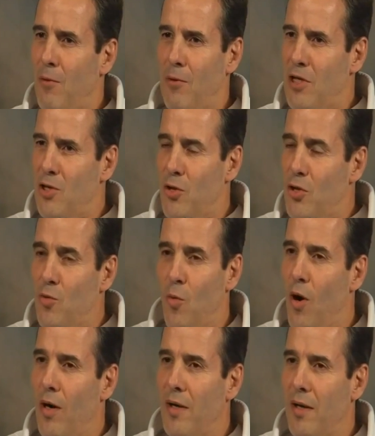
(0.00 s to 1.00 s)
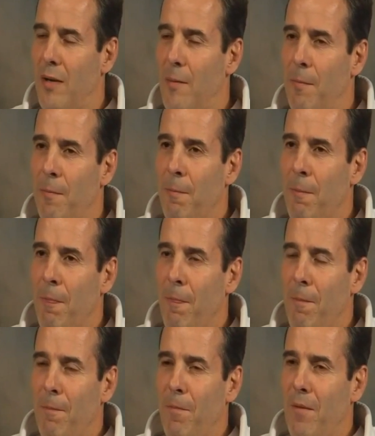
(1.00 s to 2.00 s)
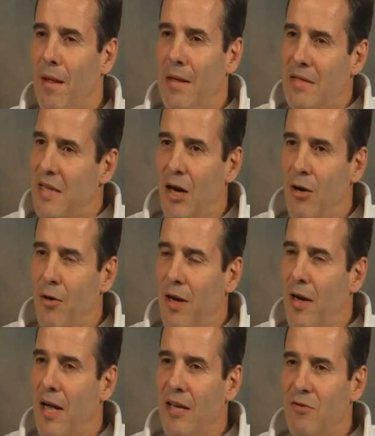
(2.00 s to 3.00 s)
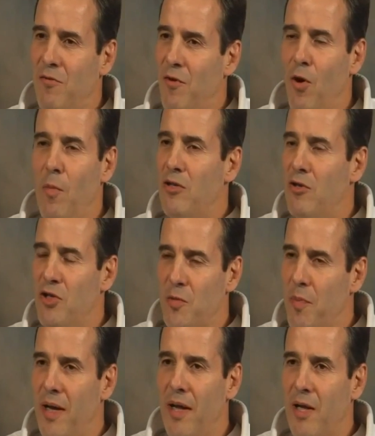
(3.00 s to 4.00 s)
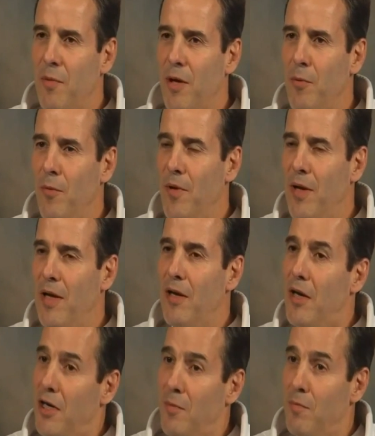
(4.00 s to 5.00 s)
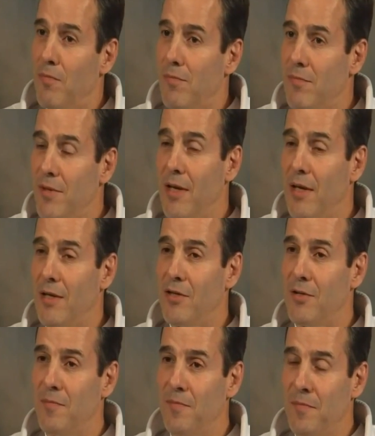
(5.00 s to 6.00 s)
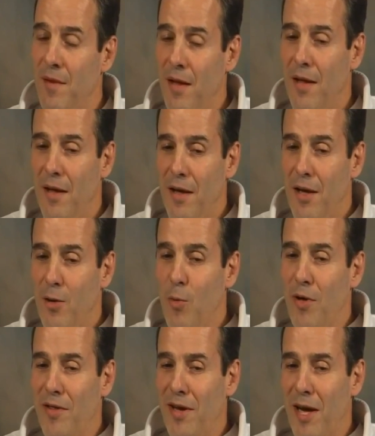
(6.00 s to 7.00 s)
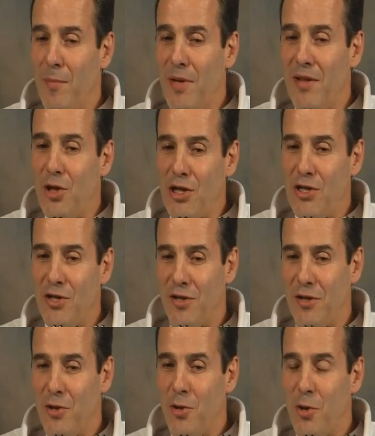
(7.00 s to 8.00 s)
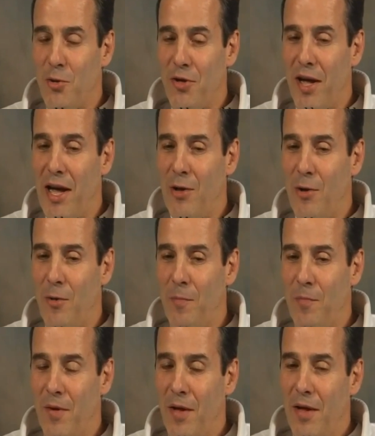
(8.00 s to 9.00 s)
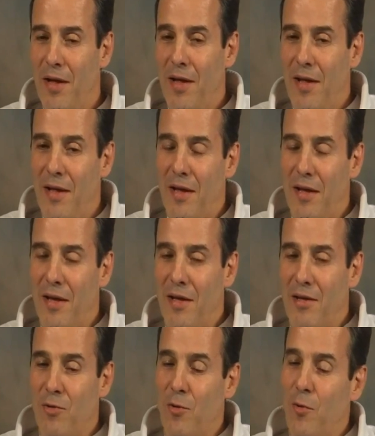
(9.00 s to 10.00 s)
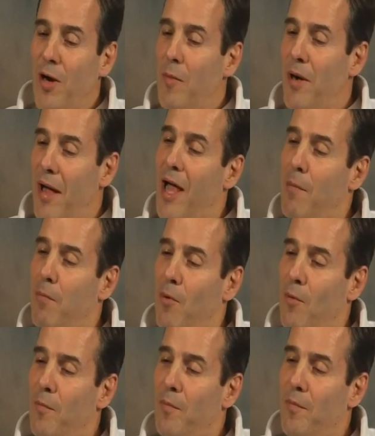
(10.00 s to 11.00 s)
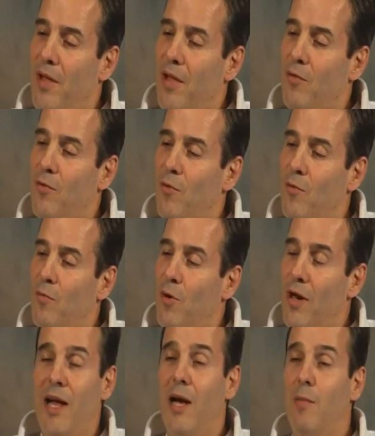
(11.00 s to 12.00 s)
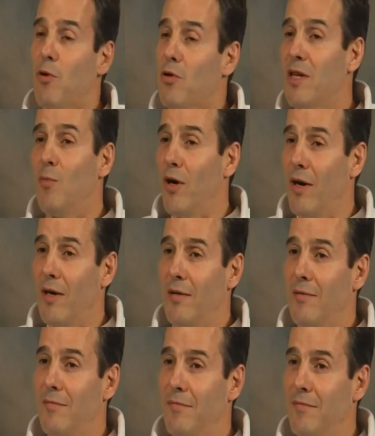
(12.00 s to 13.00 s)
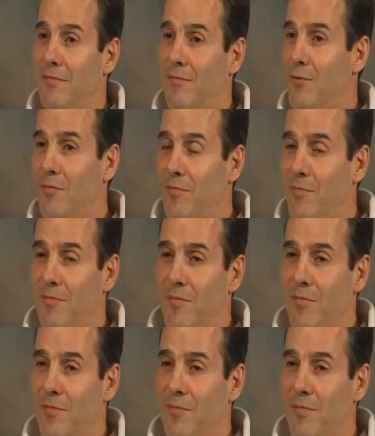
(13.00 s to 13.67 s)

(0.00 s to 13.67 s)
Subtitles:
We used to walk there and sit down in a class with a whole bunch of Hispanic people and learn English. And one time the teacher told Helio, to grab an apple and to put an apple somewhere, to